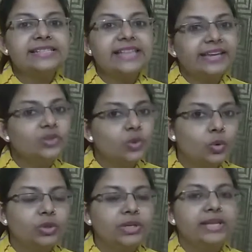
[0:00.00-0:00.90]
second
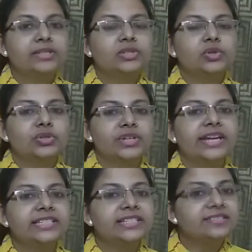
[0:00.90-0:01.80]
goal is to
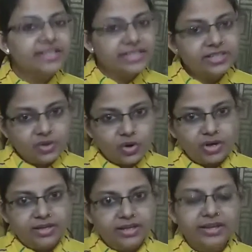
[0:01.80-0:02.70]
create a reading
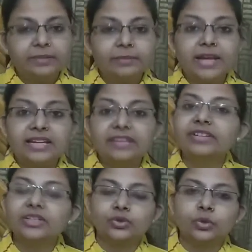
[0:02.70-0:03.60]
corner in my
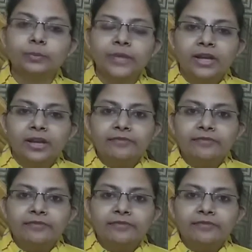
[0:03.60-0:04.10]
living room